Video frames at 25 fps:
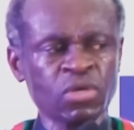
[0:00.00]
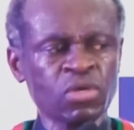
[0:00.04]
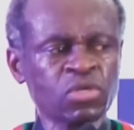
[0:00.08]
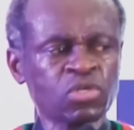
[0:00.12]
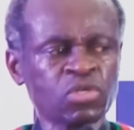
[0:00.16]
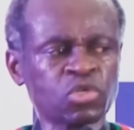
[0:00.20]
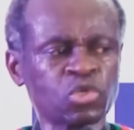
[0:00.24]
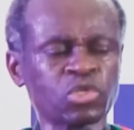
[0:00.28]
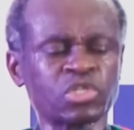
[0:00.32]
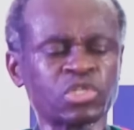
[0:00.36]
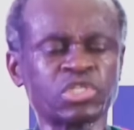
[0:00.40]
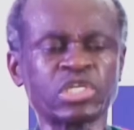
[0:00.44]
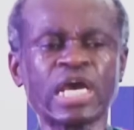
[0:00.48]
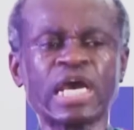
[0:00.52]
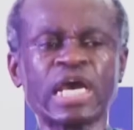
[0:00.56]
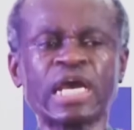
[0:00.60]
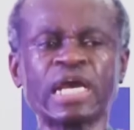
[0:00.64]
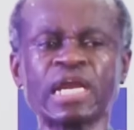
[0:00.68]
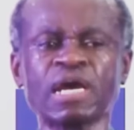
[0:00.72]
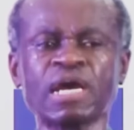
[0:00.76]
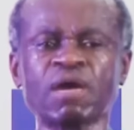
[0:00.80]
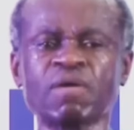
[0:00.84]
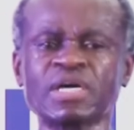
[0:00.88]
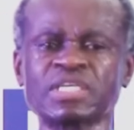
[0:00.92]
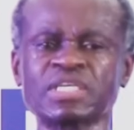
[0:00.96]
to
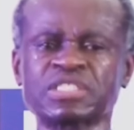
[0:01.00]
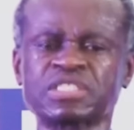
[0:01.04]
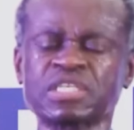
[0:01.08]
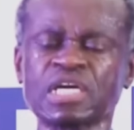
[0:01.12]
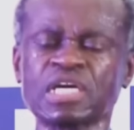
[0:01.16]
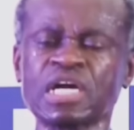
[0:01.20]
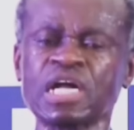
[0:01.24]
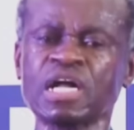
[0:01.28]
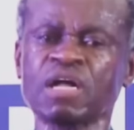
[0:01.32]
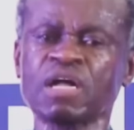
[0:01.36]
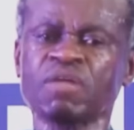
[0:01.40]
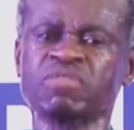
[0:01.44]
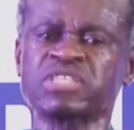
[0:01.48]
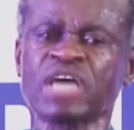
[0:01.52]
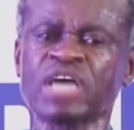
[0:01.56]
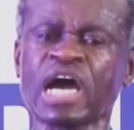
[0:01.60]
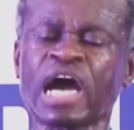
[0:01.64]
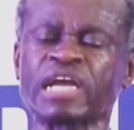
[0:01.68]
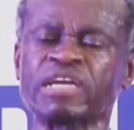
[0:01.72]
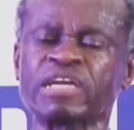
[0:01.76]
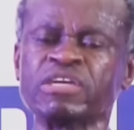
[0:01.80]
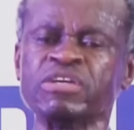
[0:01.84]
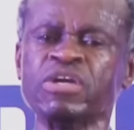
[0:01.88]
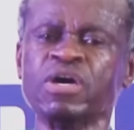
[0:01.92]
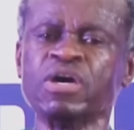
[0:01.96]
tell ourselves
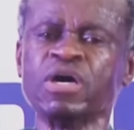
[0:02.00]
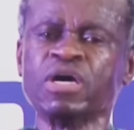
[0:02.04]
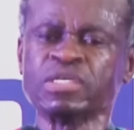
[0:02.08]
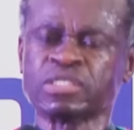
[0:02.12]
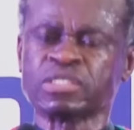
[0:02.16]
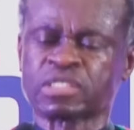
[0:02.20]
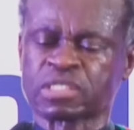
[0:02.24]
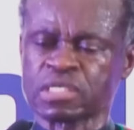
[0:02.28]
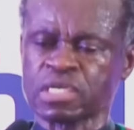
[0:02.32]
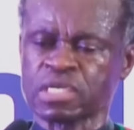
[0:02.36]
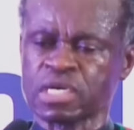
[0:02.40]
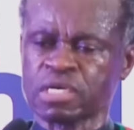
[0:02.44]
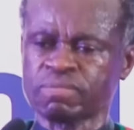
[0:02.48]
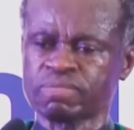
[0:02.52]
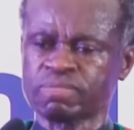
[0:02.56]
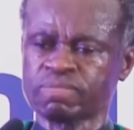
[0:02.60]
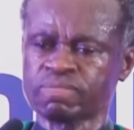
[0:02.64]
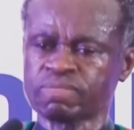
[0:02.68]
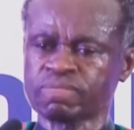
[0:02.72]
ad nauseum